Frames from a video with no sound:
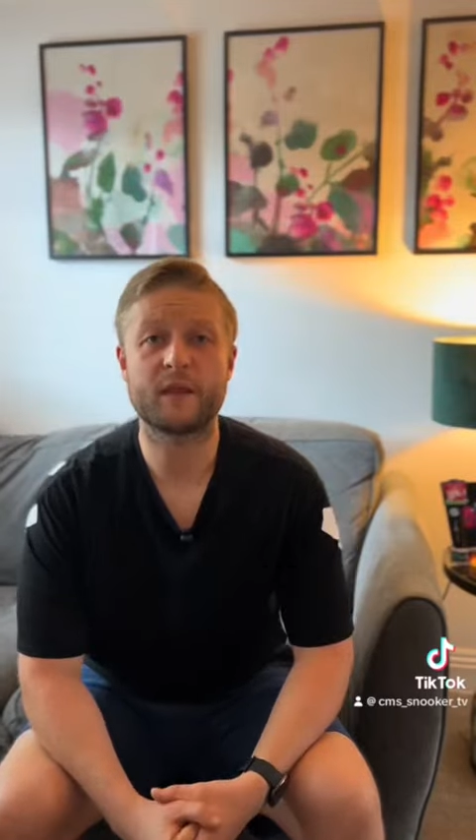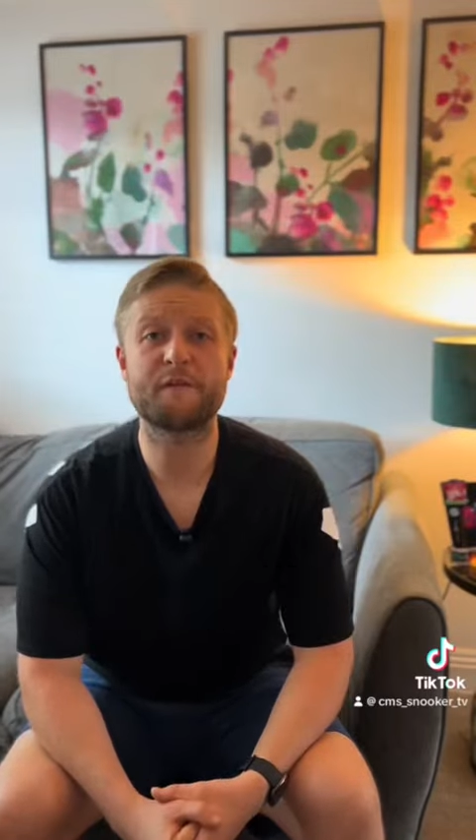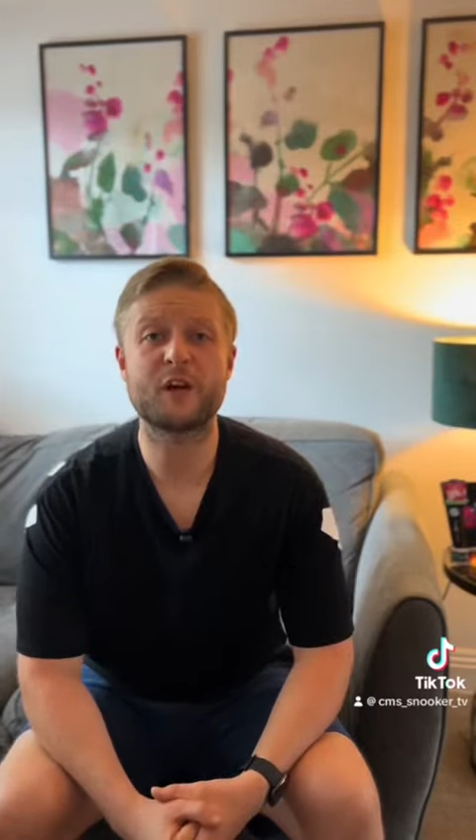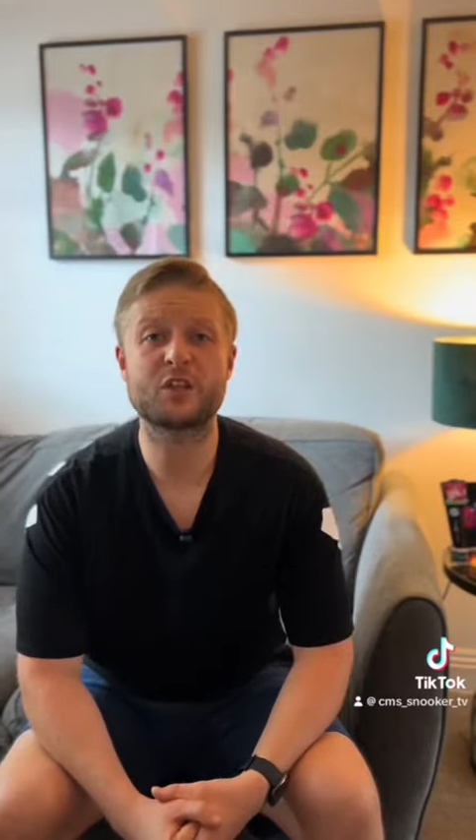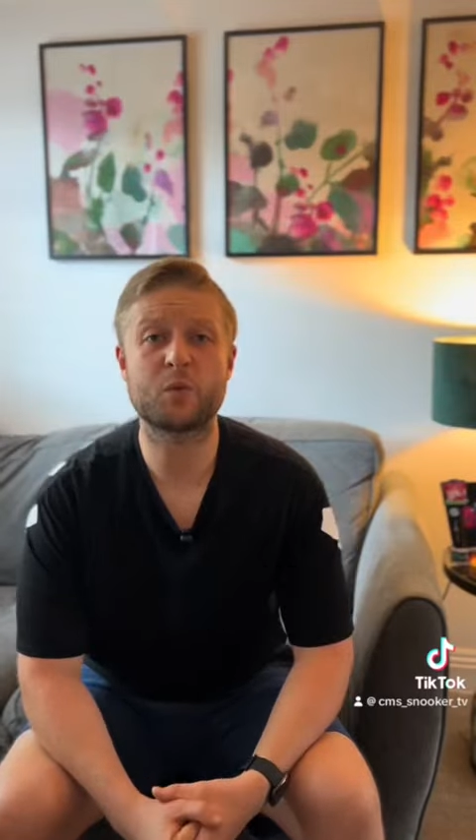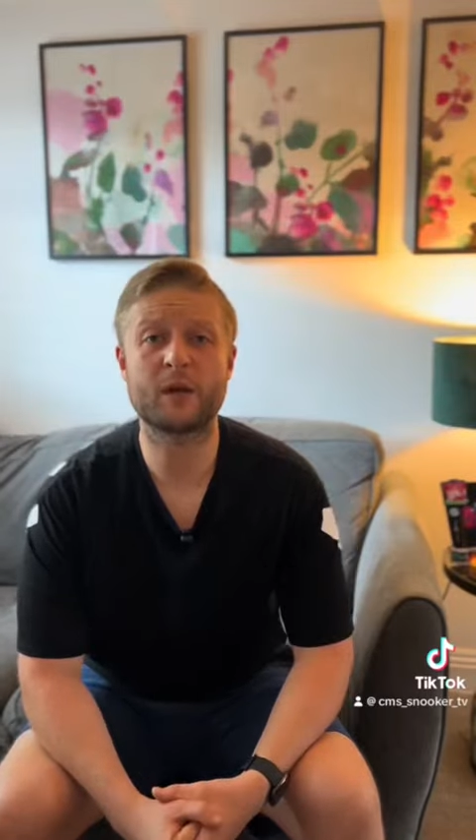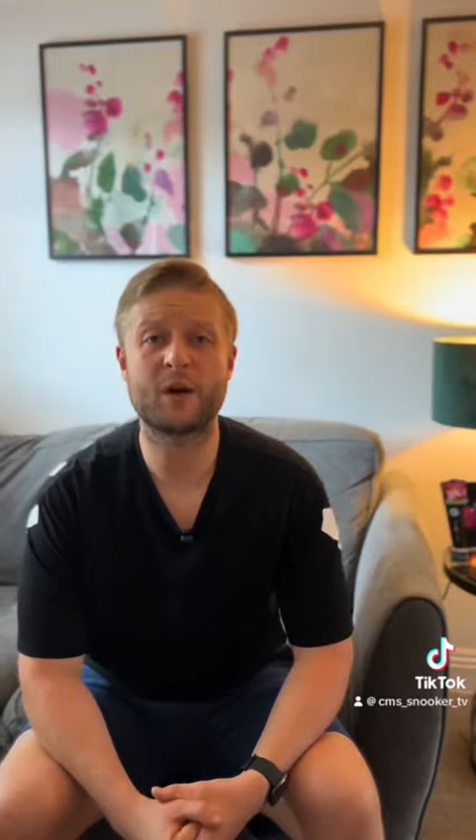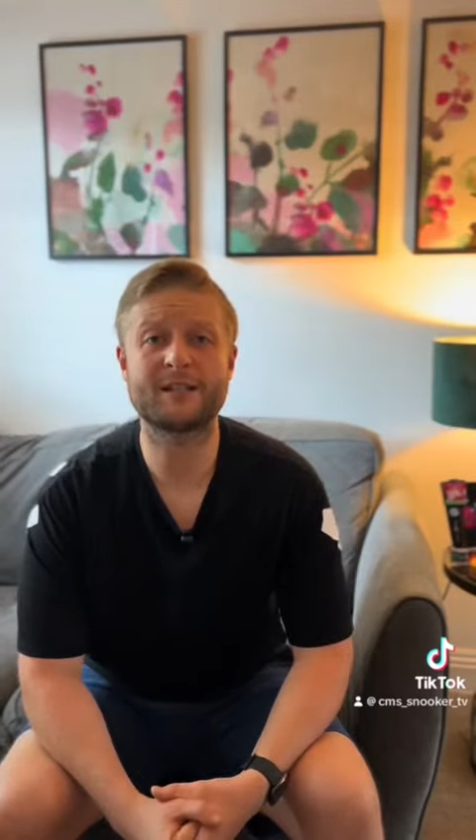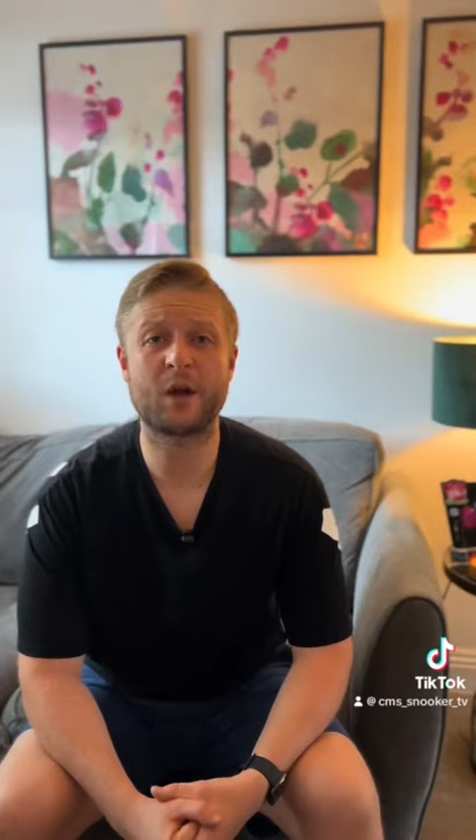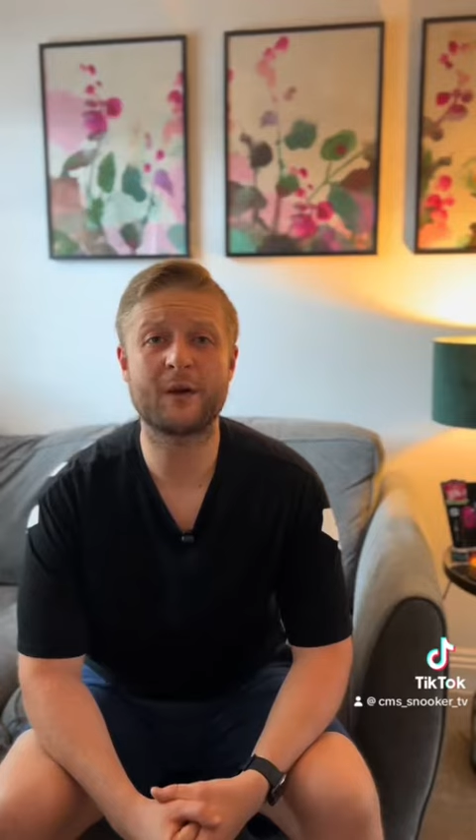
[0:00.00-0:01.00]
The first one
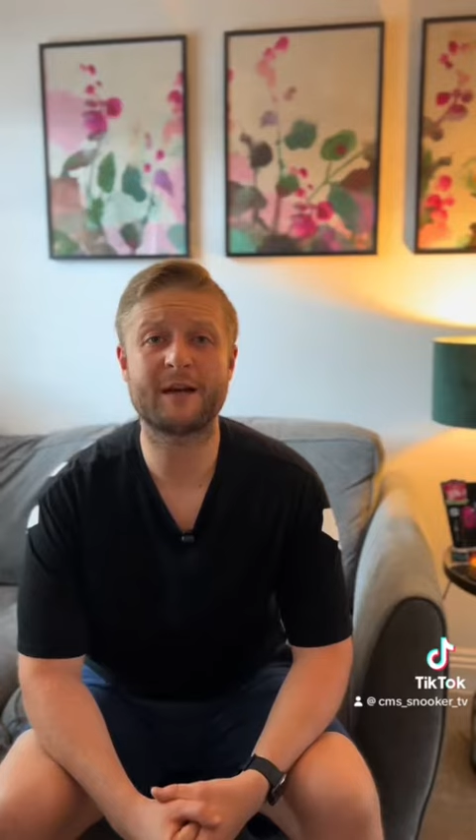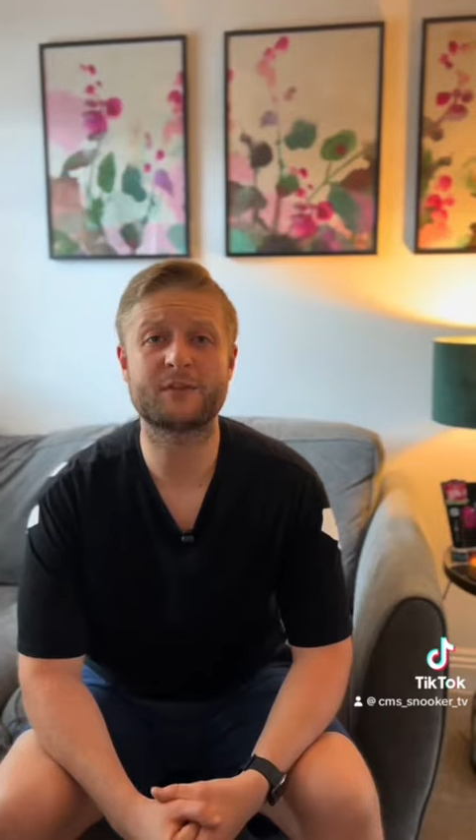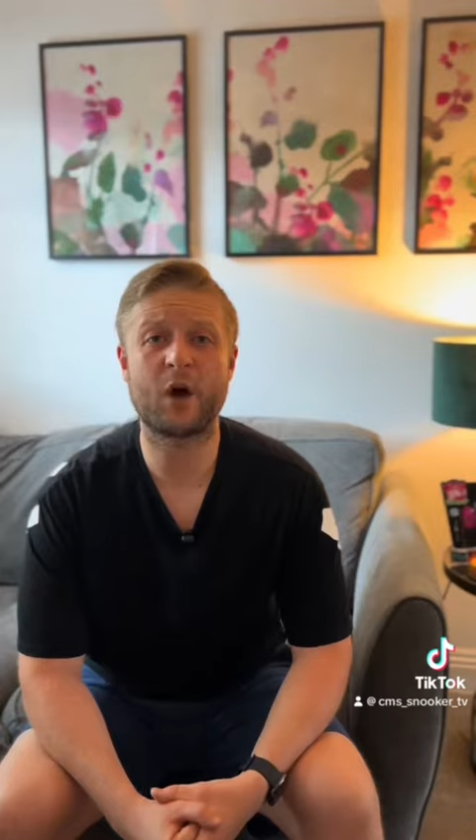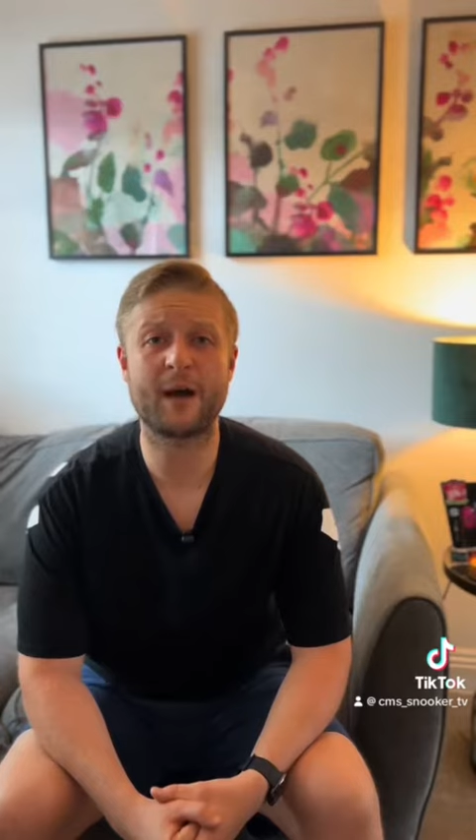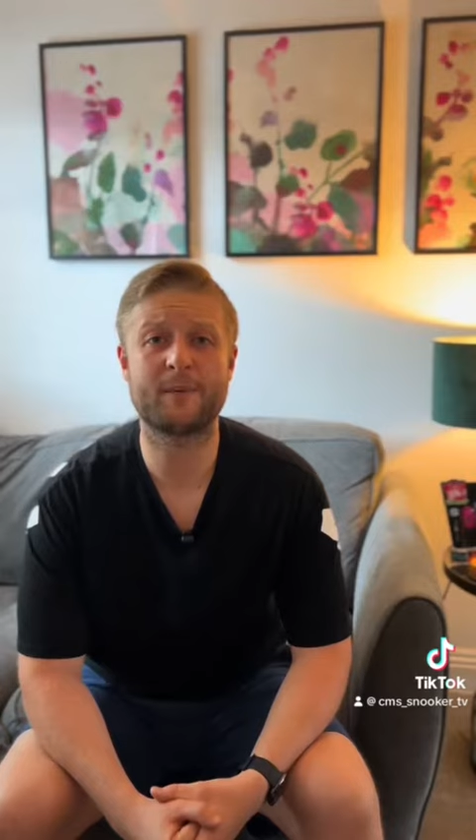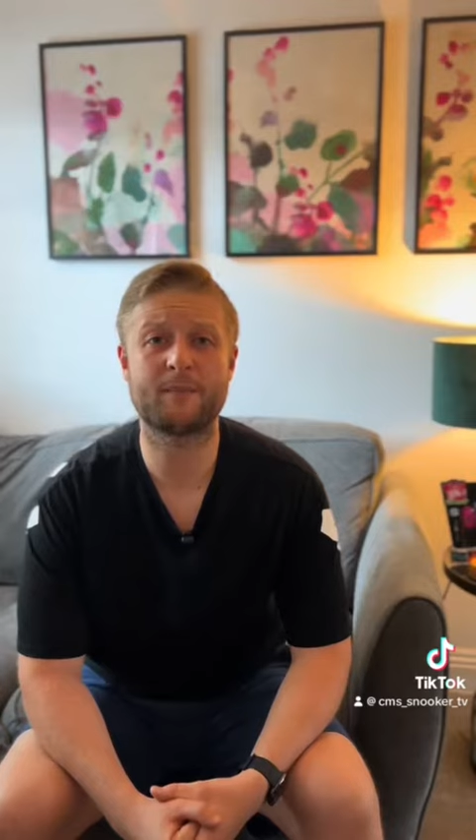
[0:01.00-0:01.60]
I don't have to hype